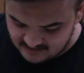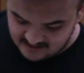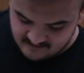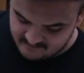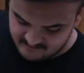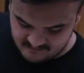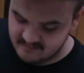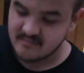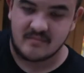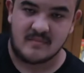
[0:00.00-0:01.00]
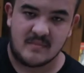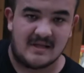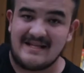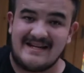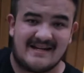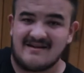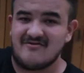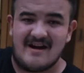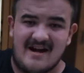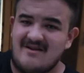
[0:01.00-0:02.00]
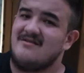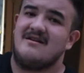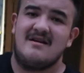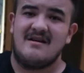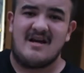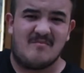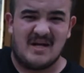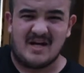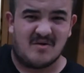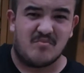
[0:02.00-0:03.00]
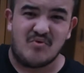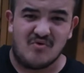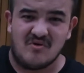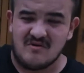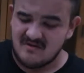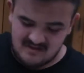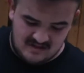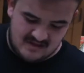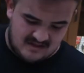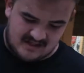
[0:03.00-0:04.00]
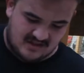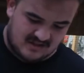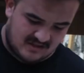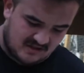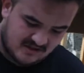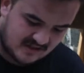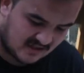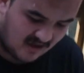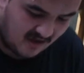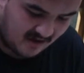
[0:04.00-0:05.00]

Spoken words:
that leaking around and making a pool that just turns into all